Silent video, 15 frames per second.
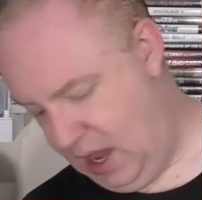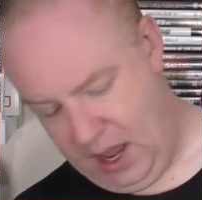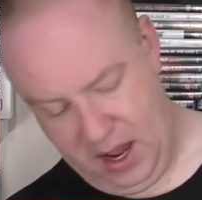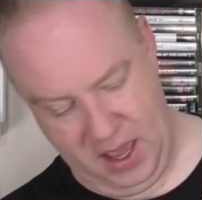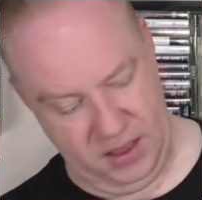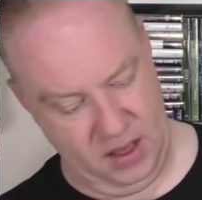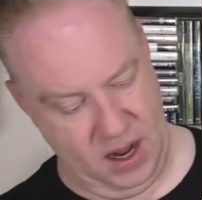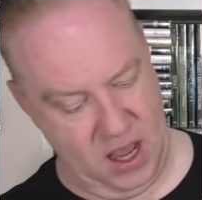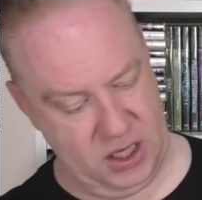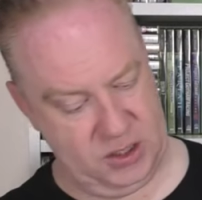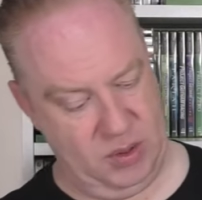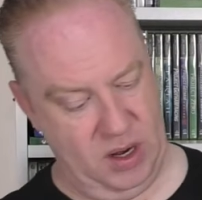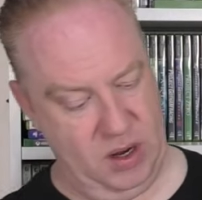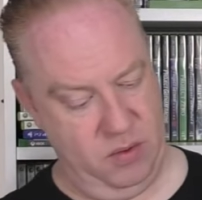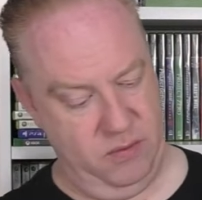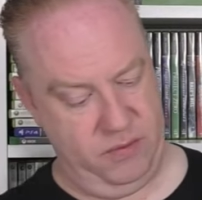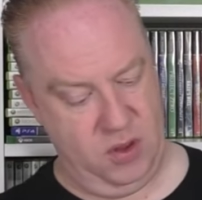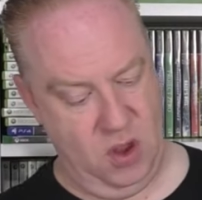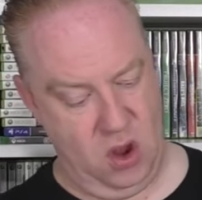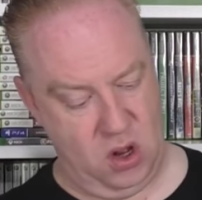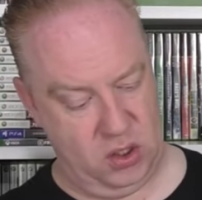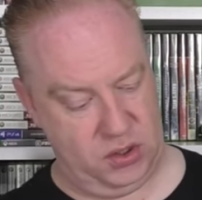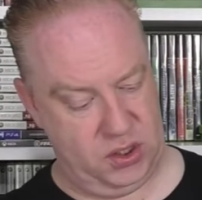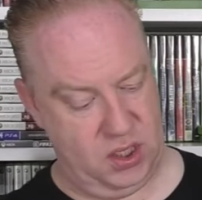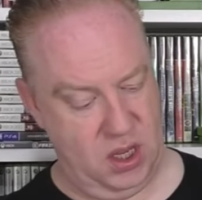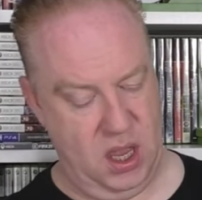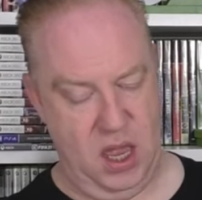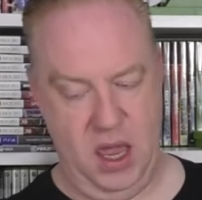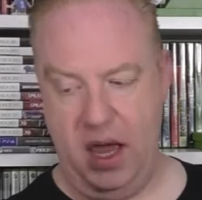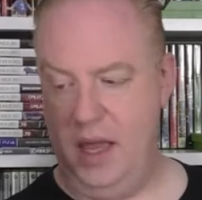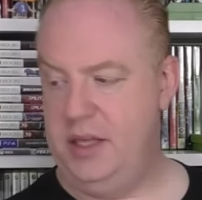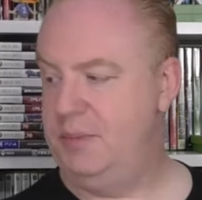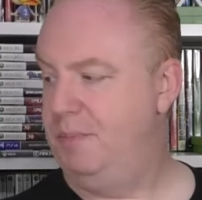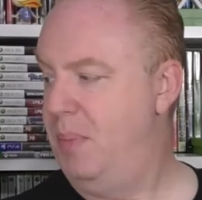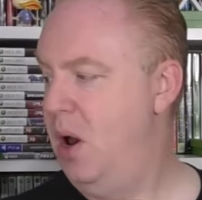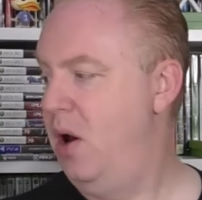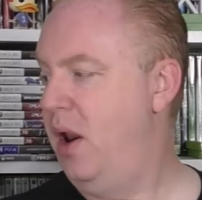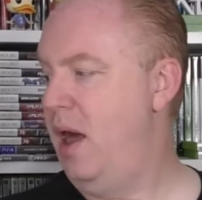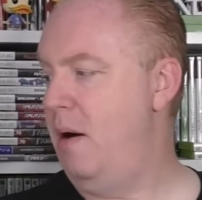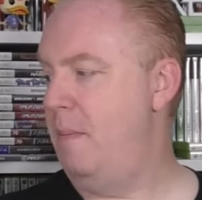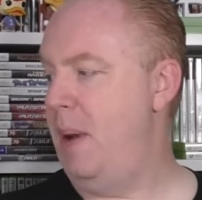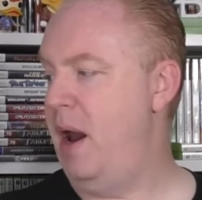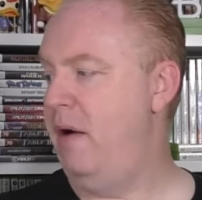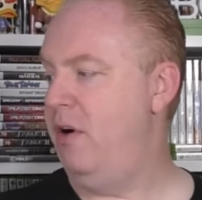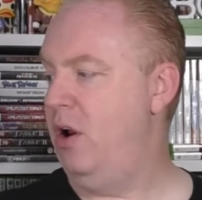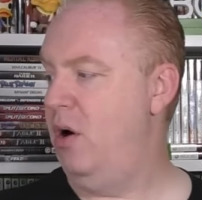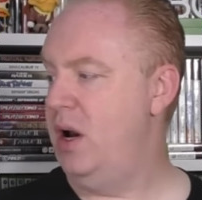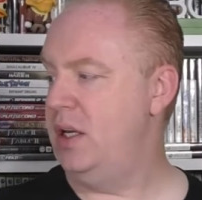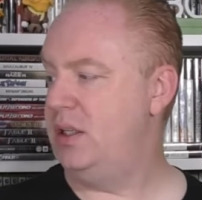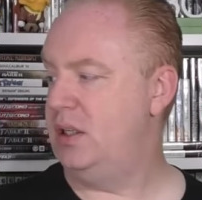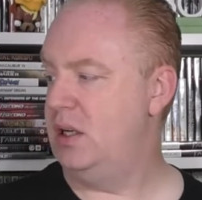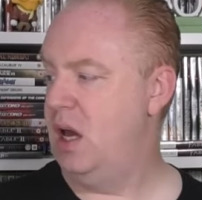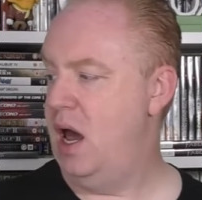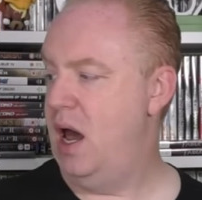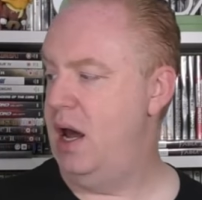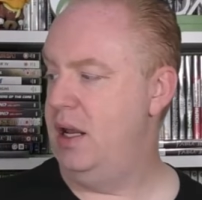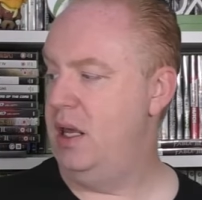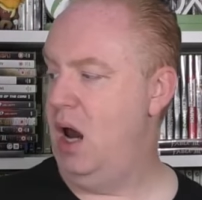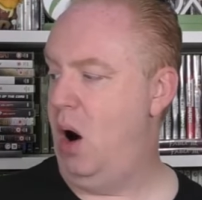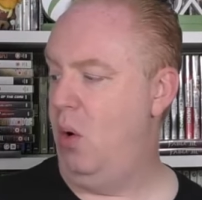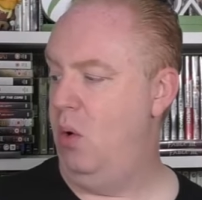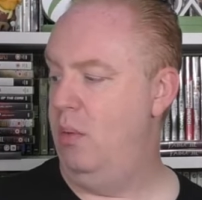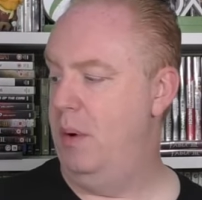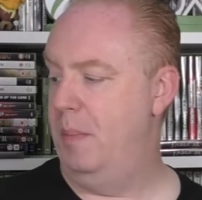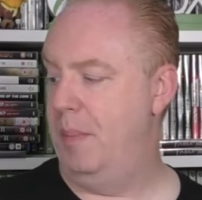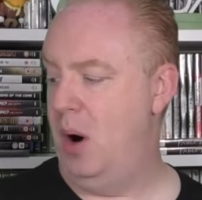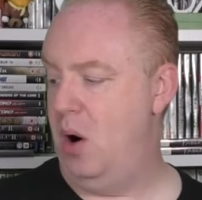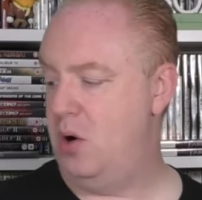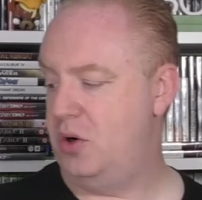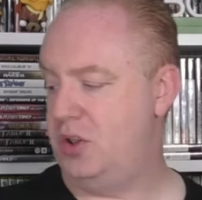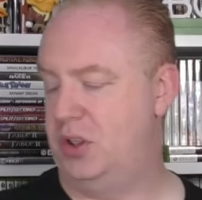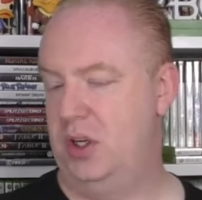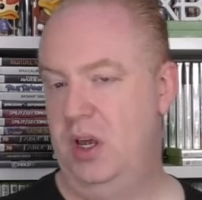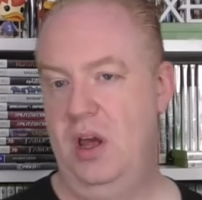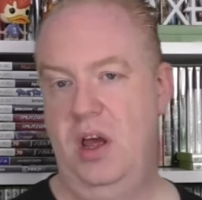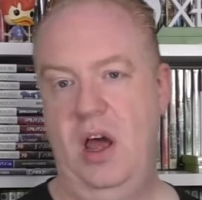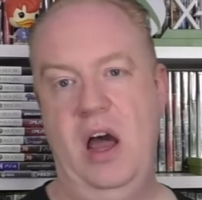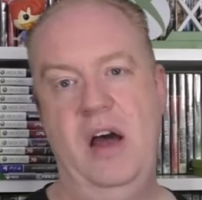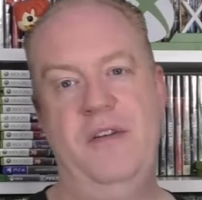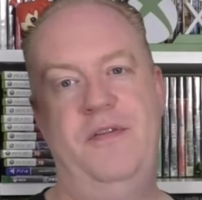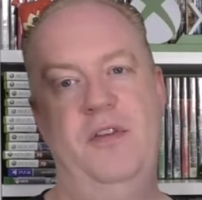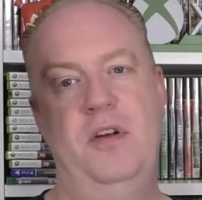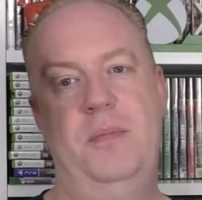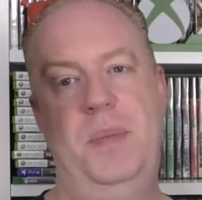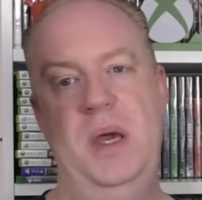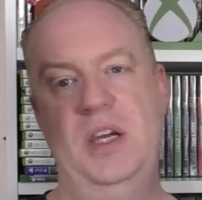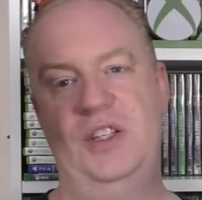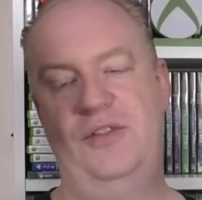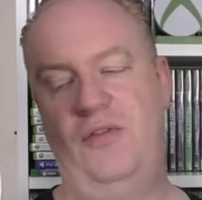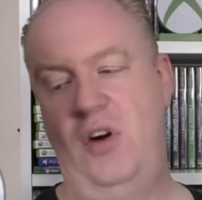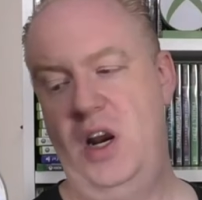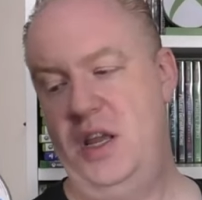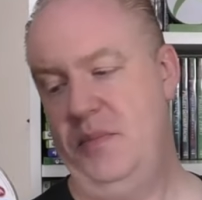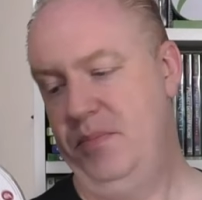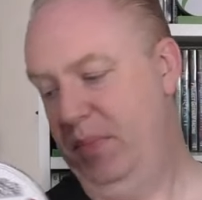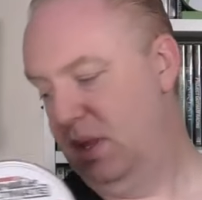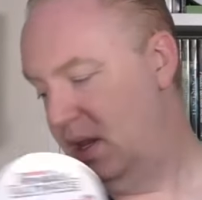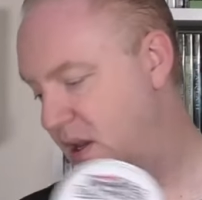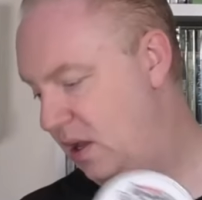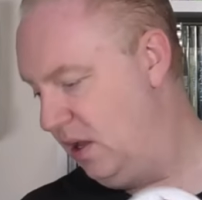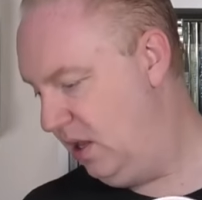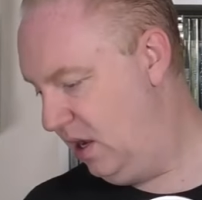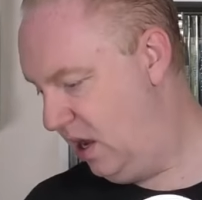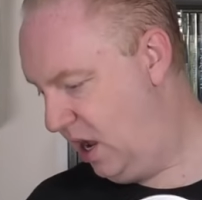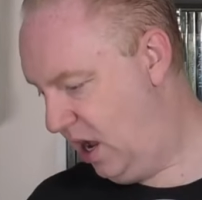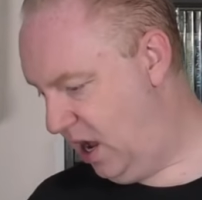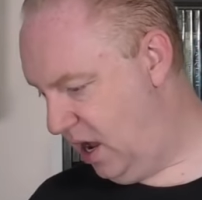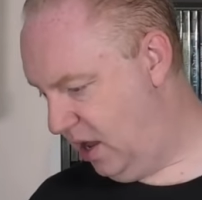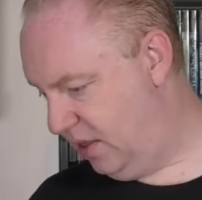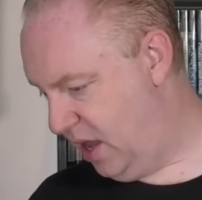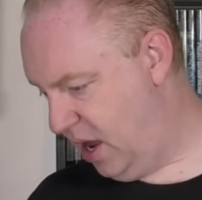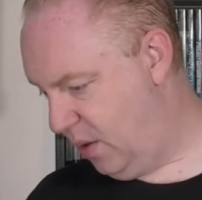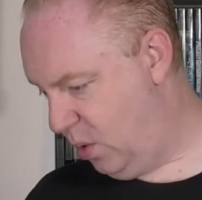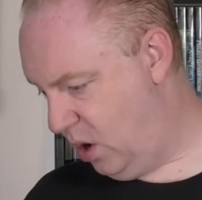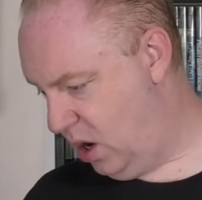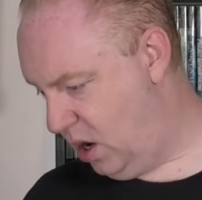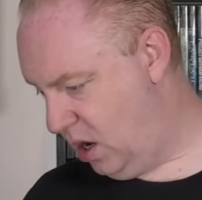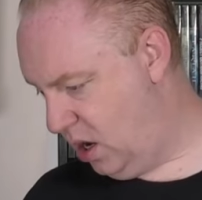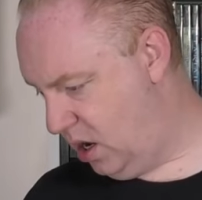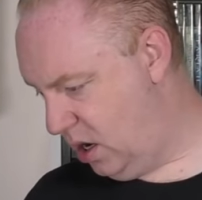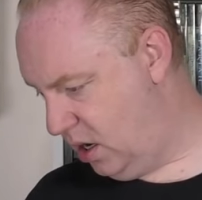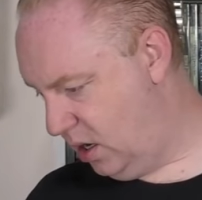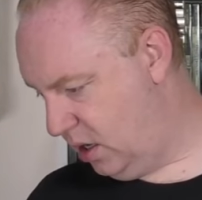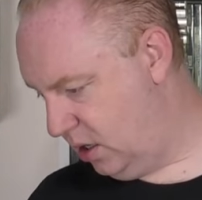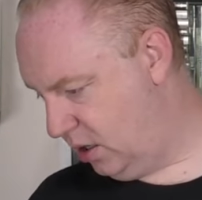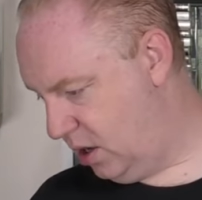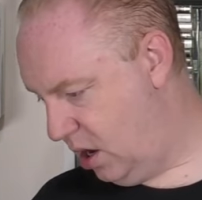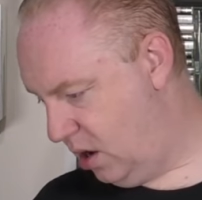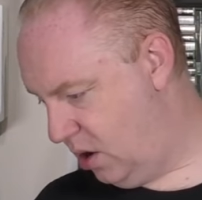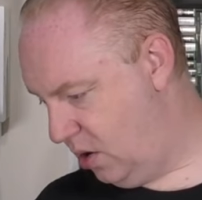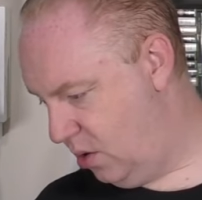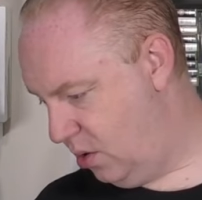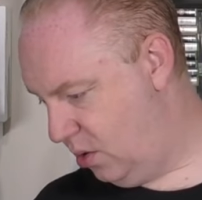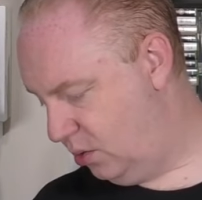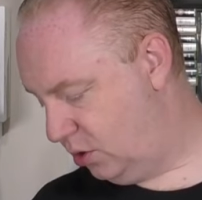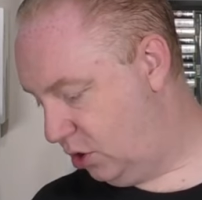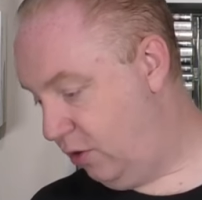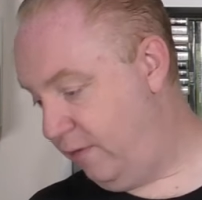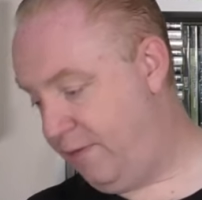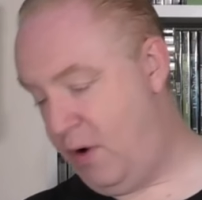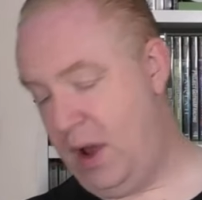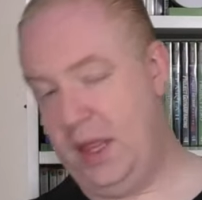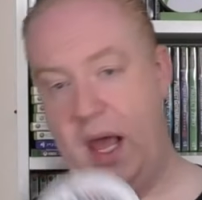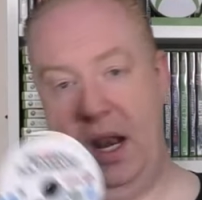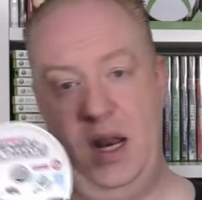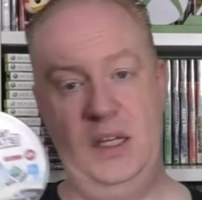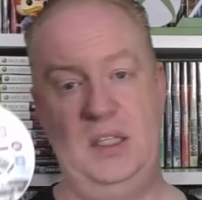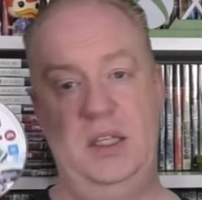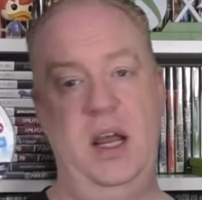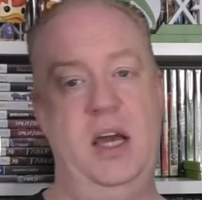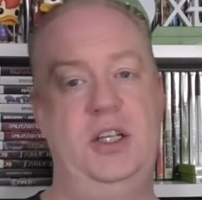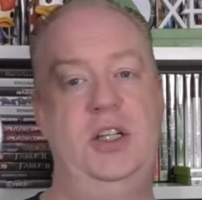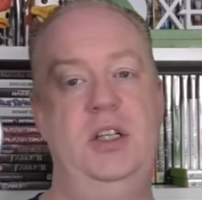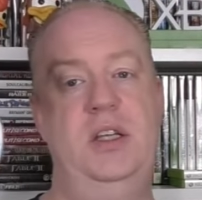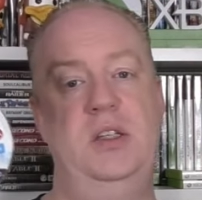And then the last one that we've got is Burnout Paradise, the ultimate box for PS3. That one goes, couldn't find that listed actually